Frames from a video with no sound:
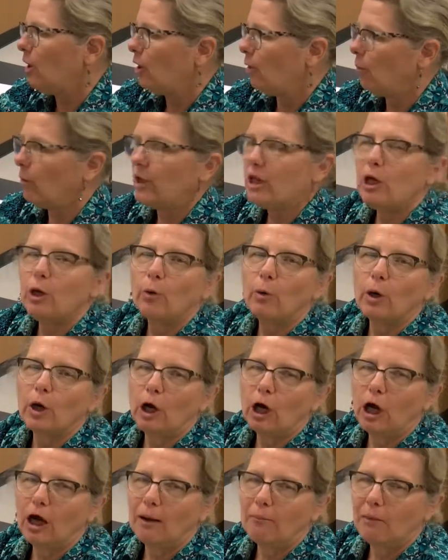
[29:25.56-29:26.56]
when you were
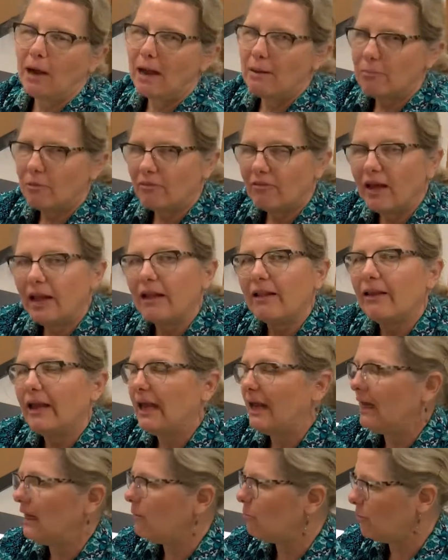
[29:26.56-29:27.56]

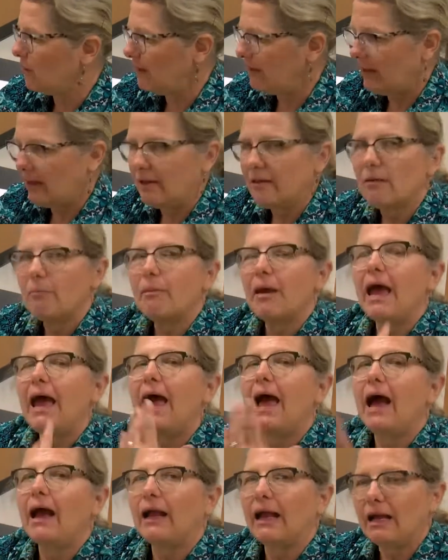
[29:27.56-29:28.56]
hyperventilating, breathing in the
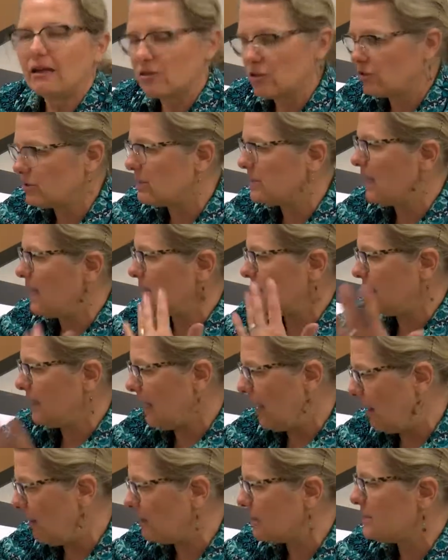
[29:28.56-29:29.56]
bag, exercising,
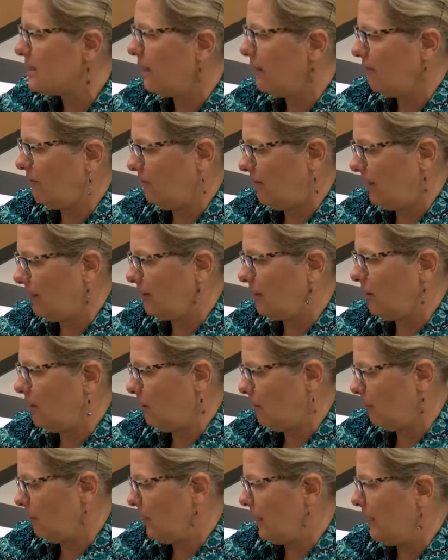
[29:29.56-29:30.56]
how does that affect the
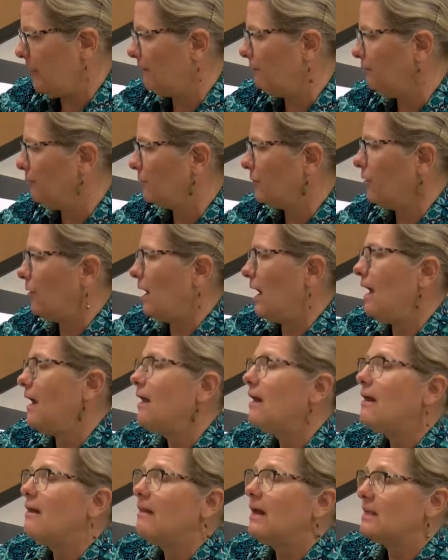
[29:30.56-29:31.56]
heart rate? Okay,
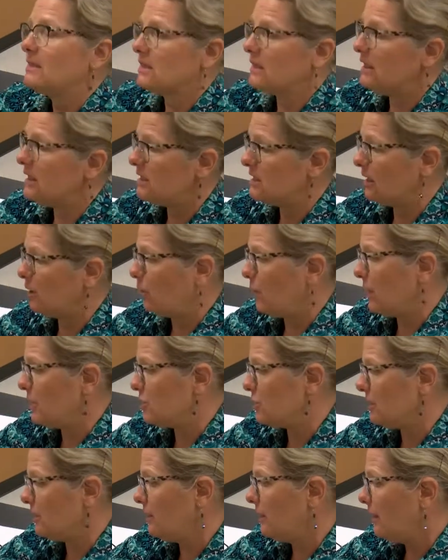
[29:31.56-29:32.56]
that's an easy
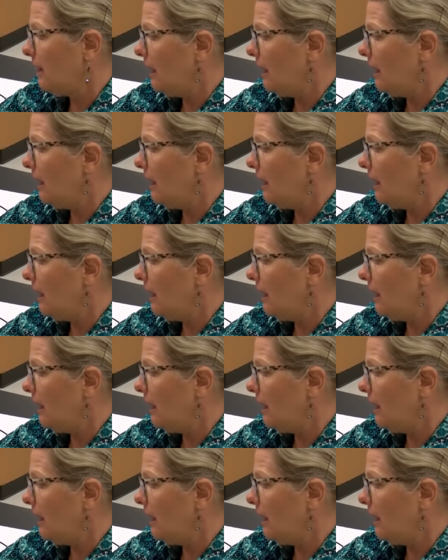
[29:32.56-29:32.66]
question.